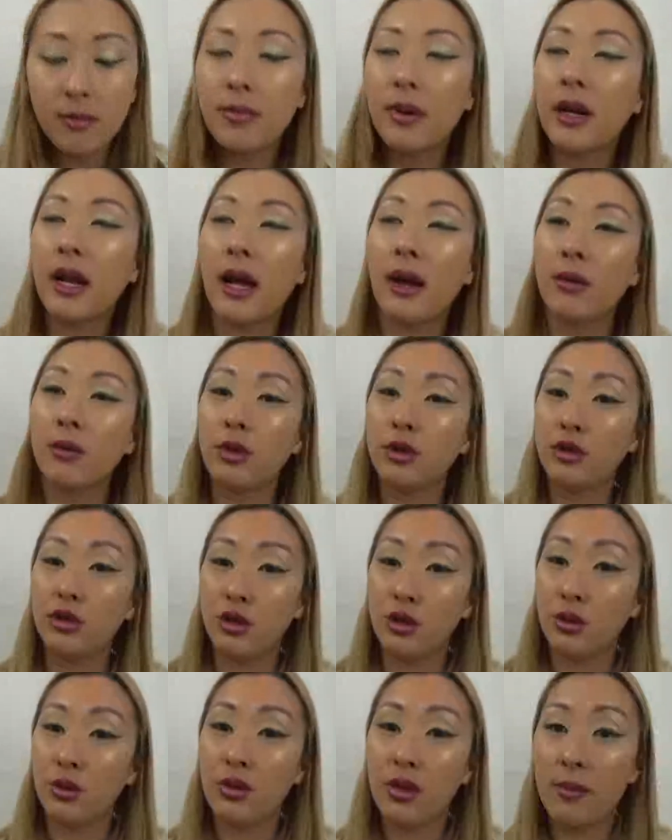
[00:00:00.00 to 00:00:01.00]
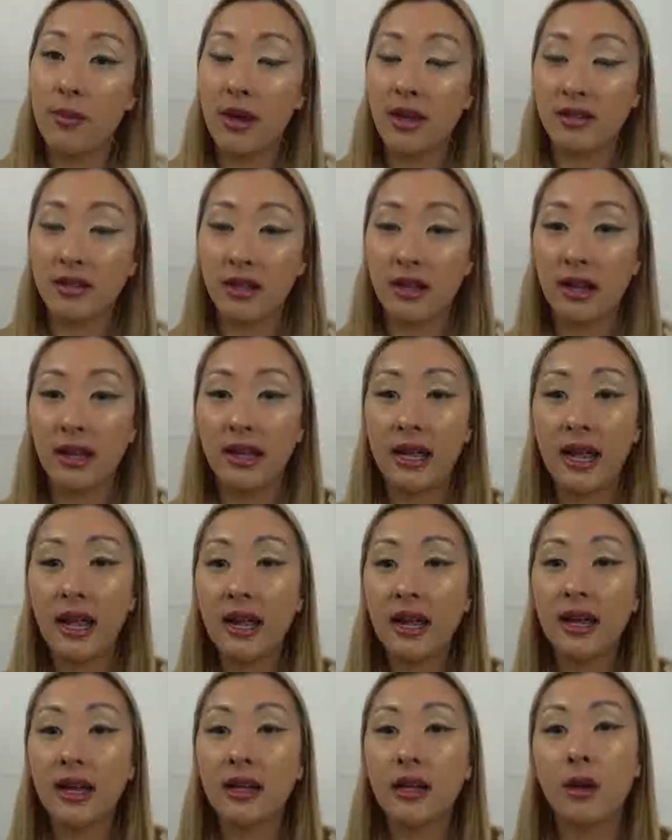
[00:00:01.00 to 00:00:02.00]
but I will do the best that I
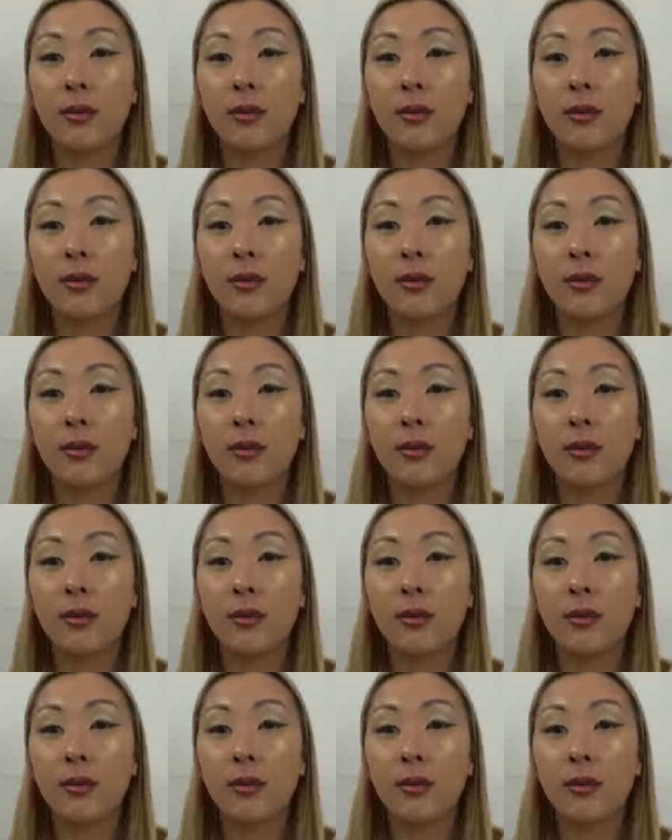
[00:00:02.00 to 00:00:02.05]
can.